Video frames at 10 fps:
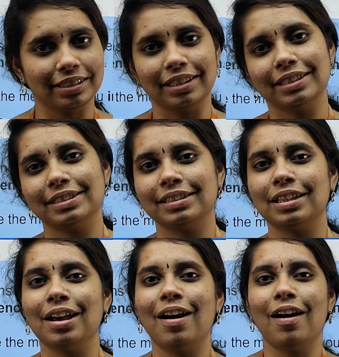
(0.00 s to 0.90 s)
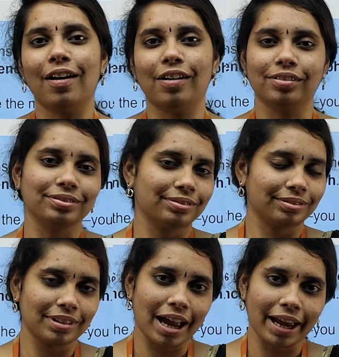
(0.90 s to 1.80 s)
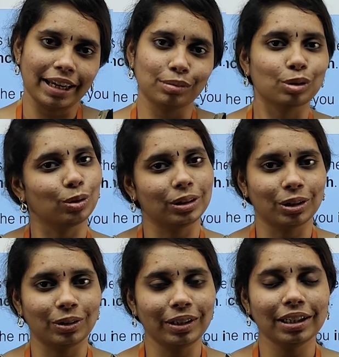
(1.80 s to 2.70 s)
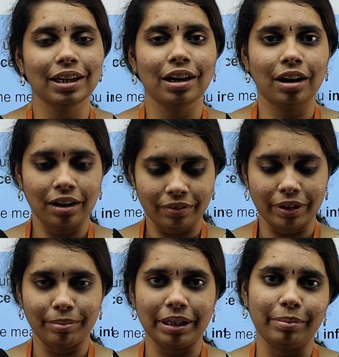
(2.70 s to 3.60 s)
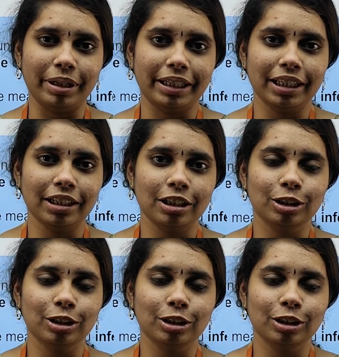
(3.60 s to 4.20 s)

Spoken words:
series of IIM Kozhikode Verbal Ability.